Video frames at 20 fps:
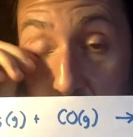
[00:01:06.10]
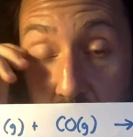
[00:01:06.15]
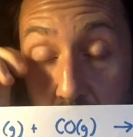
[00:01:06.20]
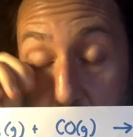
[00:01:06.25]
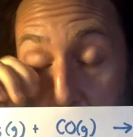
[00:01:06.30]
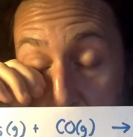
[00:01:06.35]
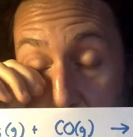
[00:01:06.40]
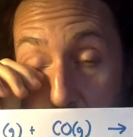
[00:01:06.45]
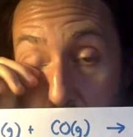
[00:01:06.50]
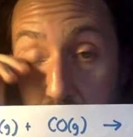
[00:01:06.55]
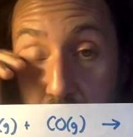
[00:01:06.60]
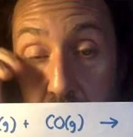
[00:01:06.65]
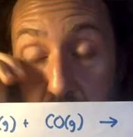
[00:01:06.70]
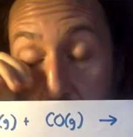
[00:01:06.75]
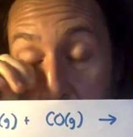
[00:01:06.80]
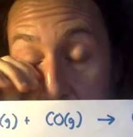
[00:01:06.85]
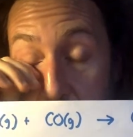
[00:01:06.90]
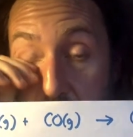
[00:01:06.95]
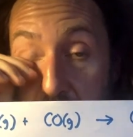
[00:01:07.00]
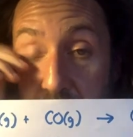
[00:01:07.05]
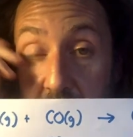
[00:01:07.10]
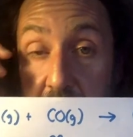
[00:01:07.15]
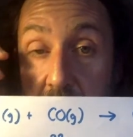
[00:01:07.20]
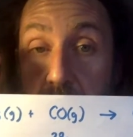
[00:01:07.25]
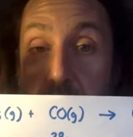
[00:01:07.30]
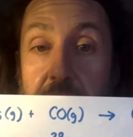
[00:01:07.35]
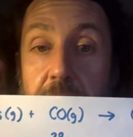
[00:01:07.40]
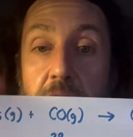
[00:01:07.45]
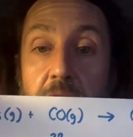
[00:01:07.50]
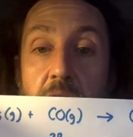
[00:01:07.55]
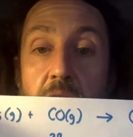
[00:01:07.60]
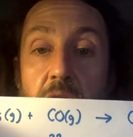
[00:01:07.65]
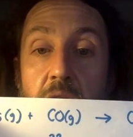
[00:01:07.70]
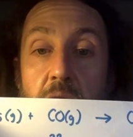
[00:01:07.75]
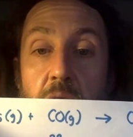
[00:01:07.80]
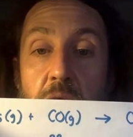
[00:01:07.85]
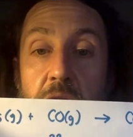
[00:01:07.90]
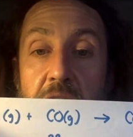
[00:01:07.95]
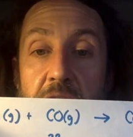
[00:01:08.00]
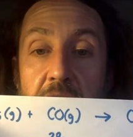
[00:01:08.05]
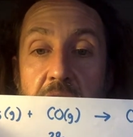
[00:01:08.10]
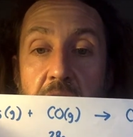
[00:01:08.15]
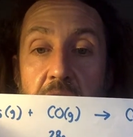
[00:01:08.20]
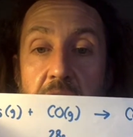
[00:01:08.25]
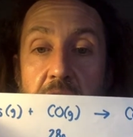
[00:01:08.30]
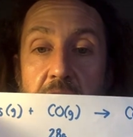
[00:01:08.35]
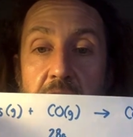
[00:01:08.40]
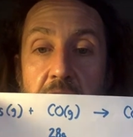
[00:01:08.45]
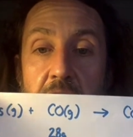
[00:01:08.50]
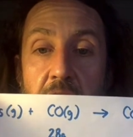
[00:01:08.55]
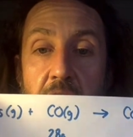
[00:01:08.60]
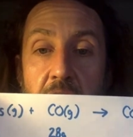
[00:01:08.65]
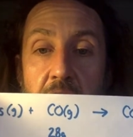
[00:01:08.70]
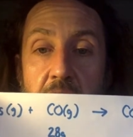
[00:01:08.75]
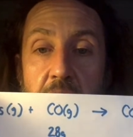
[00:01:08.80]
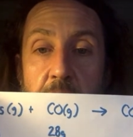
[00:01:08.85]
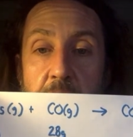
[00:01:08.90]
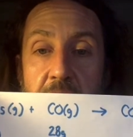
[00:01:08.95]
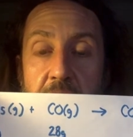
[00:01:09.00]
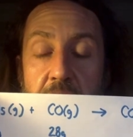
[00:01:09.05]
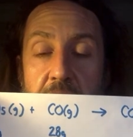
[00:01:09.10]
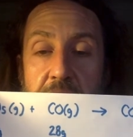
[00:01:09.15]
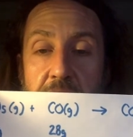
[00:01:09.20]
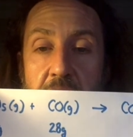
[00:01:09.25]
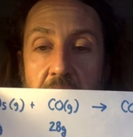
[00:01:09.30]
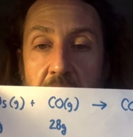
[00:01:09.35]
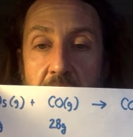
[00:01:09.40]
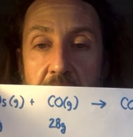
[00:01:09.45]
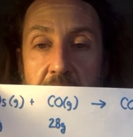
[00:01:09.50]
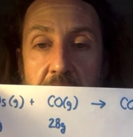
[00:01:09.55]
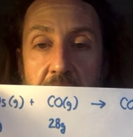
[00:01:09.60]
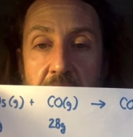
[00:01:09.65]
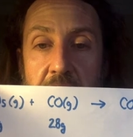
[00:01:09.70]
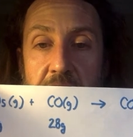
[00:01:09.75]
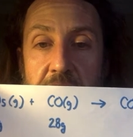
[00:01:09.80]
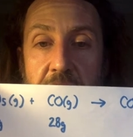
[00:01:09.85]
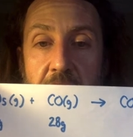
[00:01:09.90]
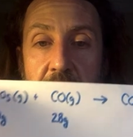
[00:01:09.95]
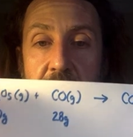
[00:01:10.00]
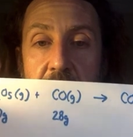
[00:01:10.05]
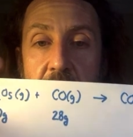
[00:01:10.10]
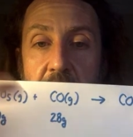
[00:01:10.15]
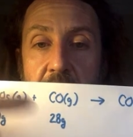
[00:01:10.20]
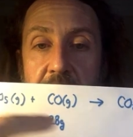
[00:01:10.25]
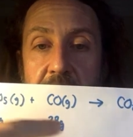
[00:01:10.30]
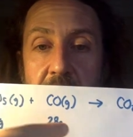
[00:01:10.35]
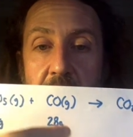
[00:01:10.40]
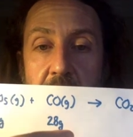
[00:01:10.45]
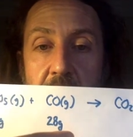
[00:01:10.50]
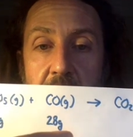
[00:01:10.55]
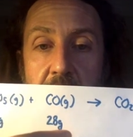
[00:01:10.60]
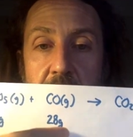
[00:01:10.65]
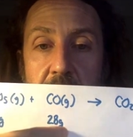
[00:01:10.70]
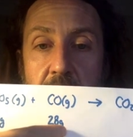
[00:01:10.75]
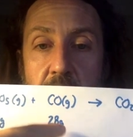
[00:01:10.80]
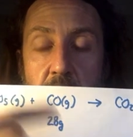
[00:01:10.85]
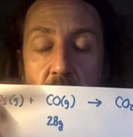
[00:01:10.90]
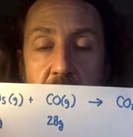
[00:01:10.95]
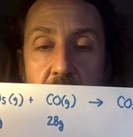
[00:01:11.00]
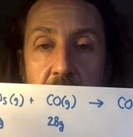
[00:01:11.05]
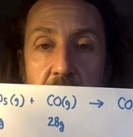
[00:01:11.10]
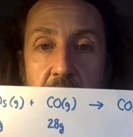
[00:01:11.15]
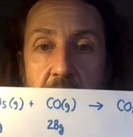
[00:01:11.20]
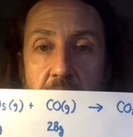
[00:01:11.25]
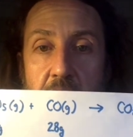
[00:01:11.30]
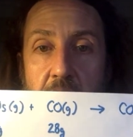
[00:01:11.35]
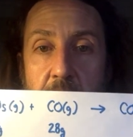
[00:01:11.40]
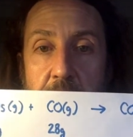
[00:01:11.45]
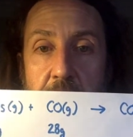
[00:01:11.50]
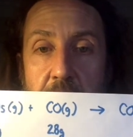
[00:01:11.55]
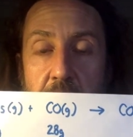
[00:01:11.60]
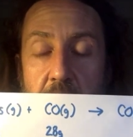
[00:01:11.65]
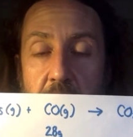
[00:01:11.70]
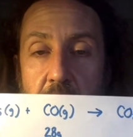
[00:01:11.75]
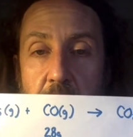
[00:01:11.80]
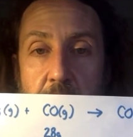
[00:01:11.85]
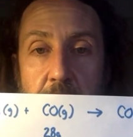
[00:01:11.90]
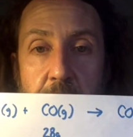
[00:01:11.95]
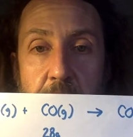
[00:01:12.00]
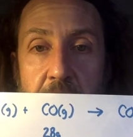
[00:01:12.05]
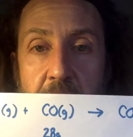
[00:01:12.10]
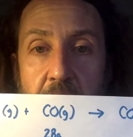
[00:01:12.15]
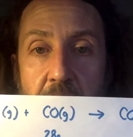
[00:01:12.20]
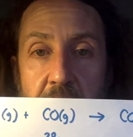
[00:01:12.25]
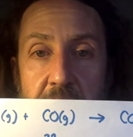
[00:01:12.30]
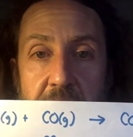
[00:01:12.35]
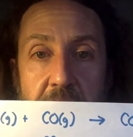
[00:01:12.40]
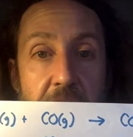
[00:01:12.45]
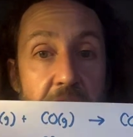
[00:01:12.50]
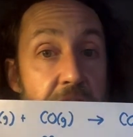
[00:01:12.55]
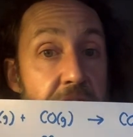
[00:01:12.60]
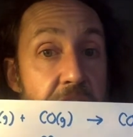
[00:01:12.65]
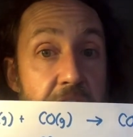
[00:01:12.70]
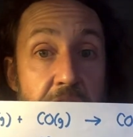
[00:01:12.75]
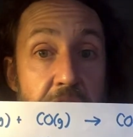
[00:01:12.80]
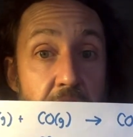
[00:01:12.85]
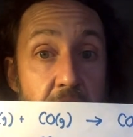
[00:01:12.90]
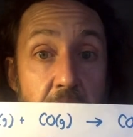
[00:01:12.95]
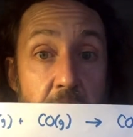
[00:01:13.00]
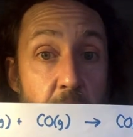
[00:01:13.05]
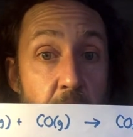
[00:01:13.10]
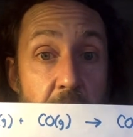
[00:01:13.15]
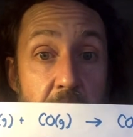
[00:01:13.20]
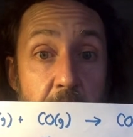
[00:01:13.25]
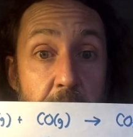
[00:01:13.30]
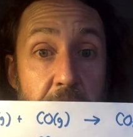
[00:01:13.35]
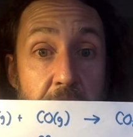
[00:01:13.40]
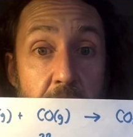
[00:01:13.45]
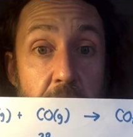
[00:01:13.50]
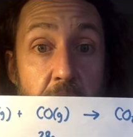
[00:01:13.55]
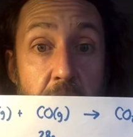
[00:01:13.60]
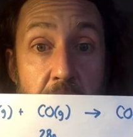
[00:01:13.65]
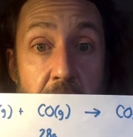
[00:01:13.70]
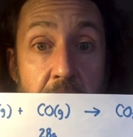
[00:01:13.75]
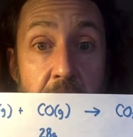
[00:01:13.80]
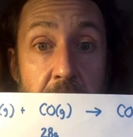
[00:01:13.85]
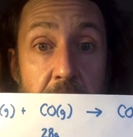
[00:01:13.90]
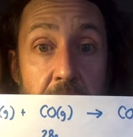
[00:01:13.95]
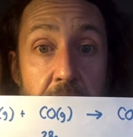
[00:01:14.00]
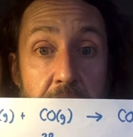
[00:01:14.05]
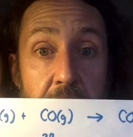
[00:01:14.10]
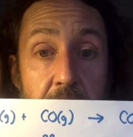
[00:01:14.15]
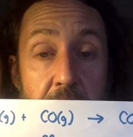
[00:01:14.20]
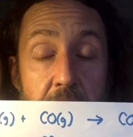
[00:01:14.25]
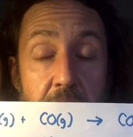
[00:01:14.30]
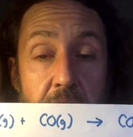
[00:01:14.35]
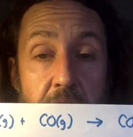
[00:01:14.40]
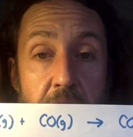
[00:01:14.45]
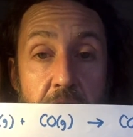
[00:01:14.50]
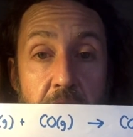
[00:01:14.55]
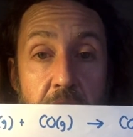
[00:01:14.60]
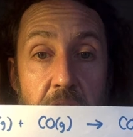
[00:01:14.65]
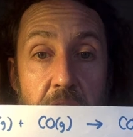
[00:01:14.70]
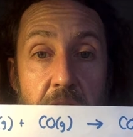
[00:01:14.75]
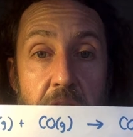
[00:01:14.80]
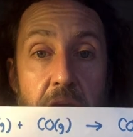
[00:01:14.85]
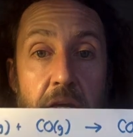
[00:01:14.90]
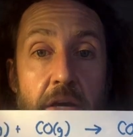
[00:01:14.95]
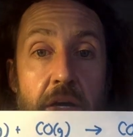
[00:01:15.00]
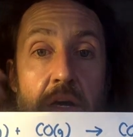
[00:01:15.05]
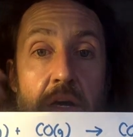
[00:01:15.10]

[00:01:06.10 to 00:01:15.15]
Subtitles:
chemical reaction with 80 grams of the iodine 5 oxide and 28 grams of the carbon monoxide, eventually one of them is going to run out, okay?